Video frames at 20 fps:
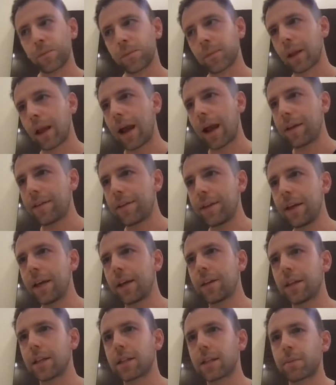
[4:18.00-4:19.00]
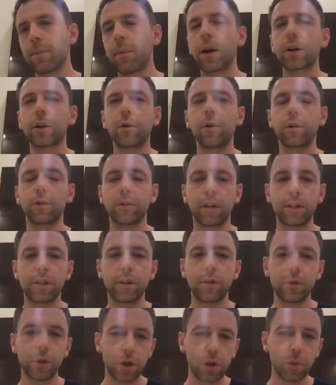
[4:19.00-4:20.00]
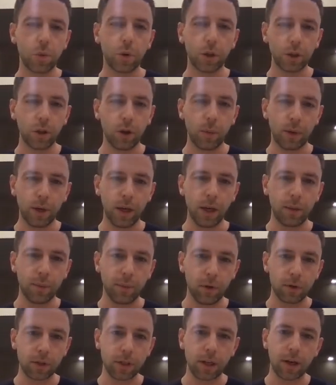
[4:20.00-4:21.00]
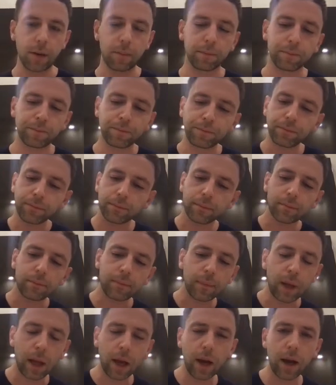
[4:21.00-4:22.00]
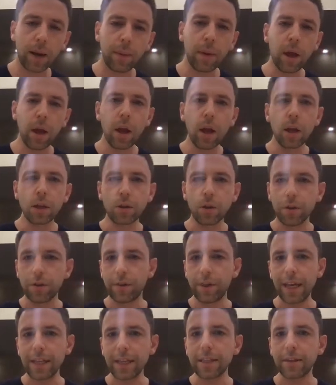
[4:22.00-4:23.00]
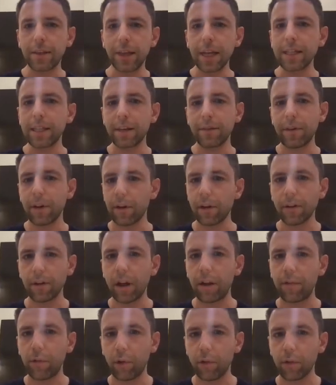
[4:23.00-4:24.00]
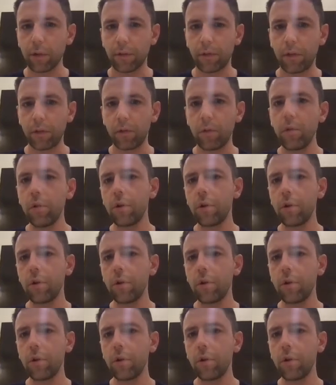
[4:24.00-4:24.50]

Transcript: I think that smart contracts usage will dominate mostly. So that's a very rough overview.